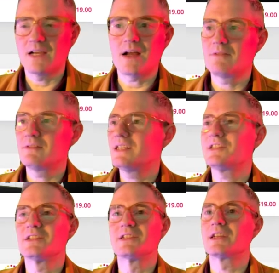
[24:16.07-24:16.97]
I really
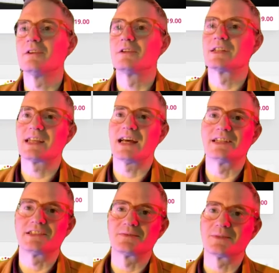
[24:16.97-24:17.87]
shouldn't go on a
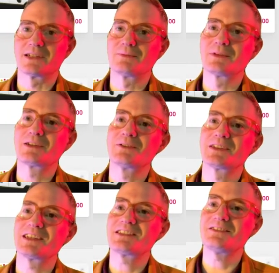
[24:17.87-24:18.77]
tangent when I'm
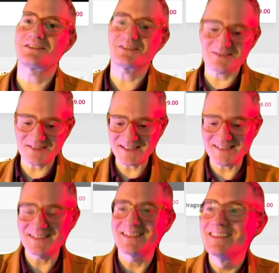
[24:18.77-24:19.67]
recording a
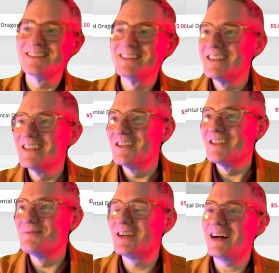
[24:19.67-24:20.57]
tutorial,
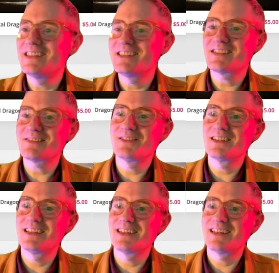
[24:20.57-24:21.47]
but I just want
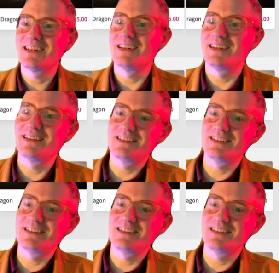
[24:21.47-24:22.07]
like a